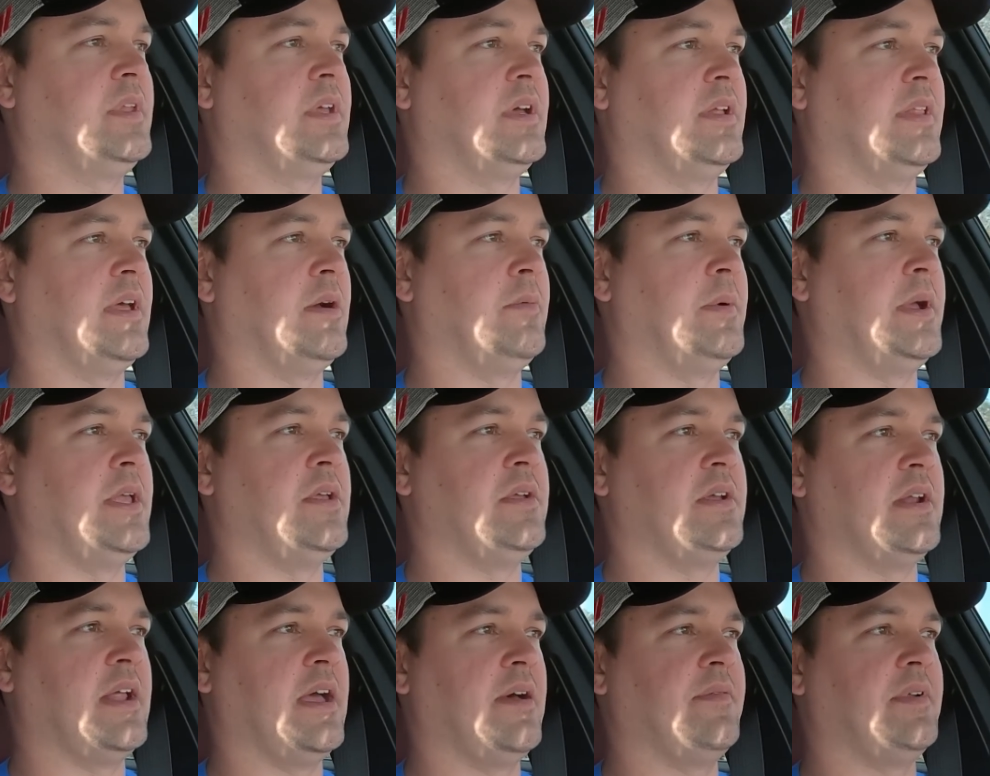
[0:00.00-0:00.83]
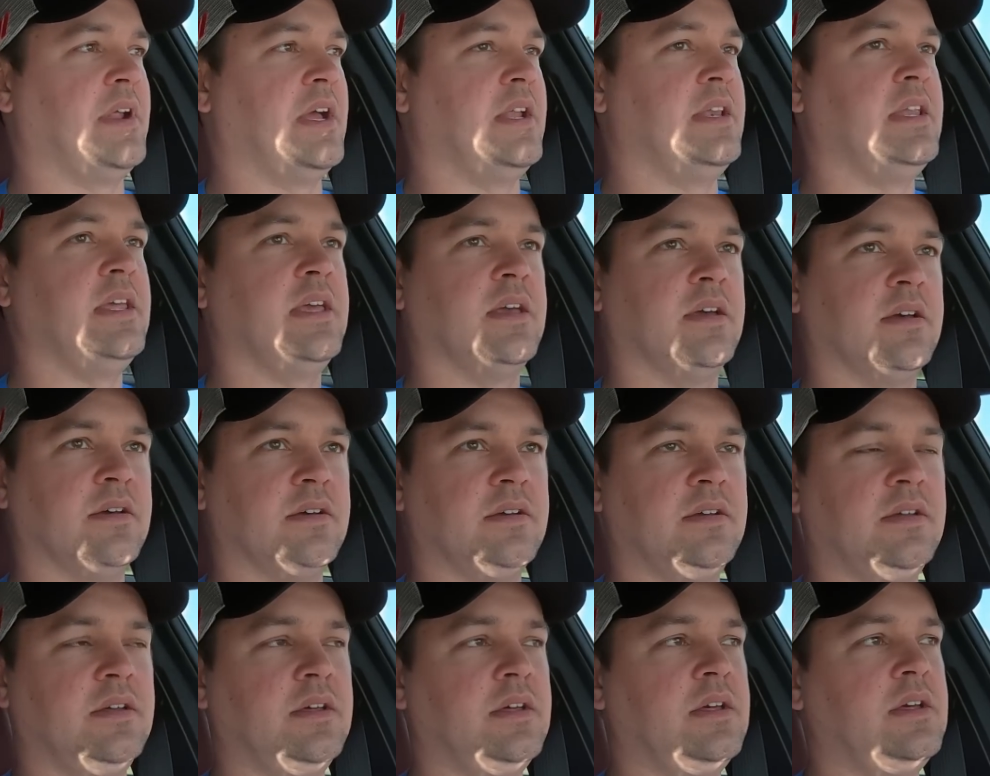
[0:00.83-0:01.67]
That way you can have an idea
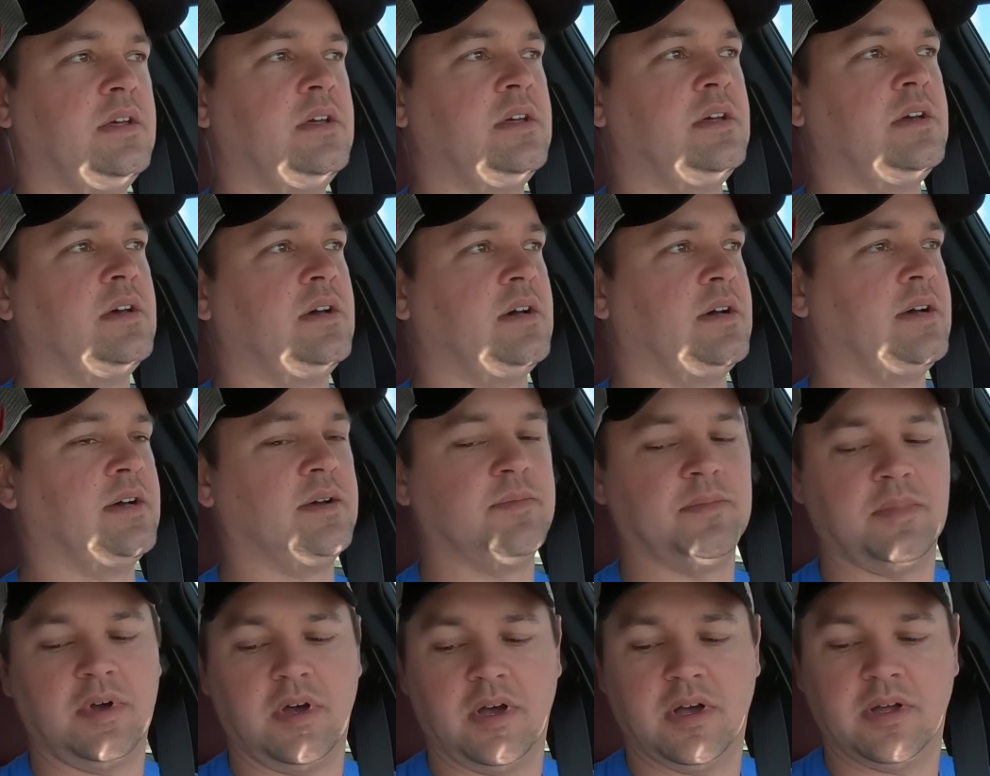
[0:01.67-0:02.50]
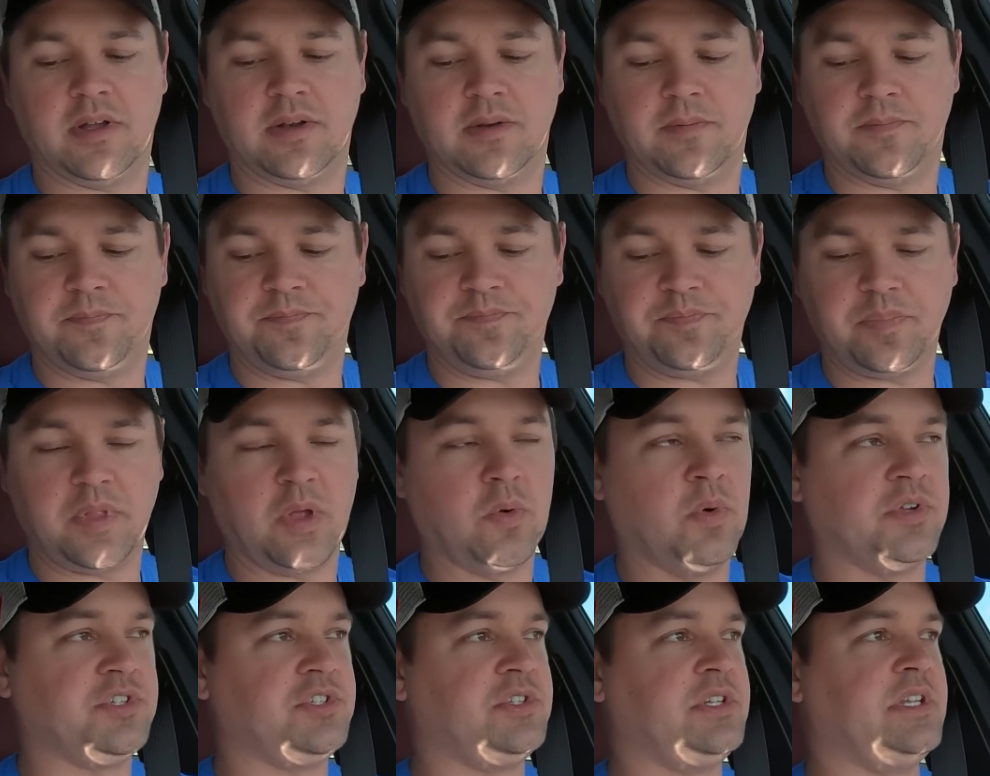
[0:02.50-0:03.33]
on
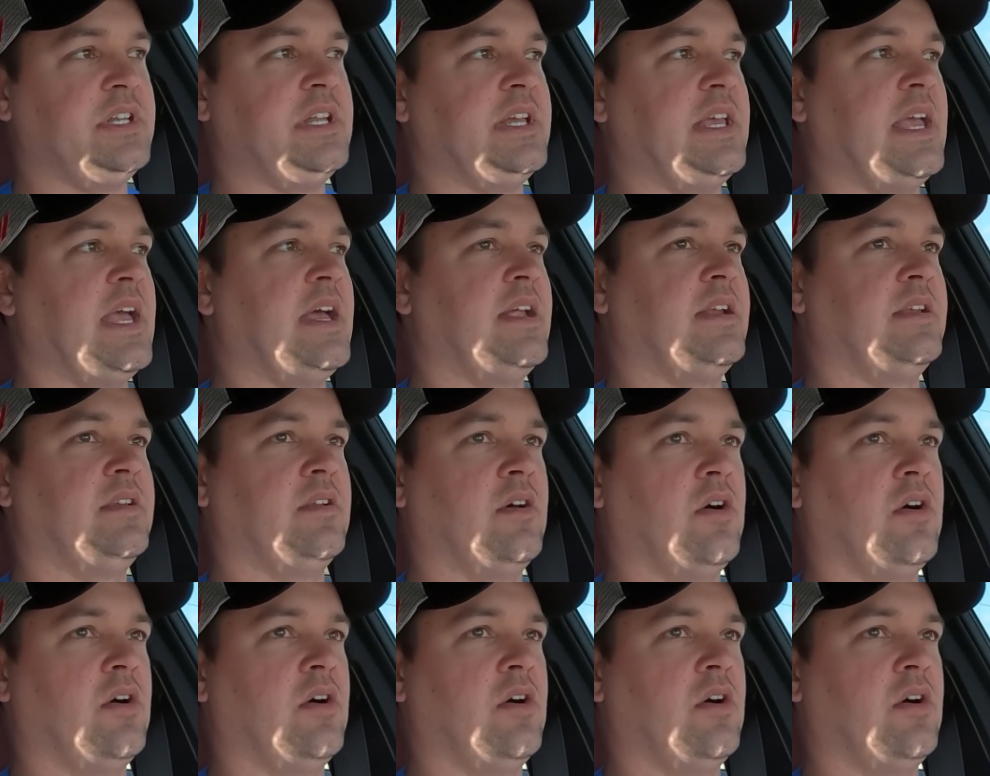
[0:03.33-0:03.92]
what you need to get.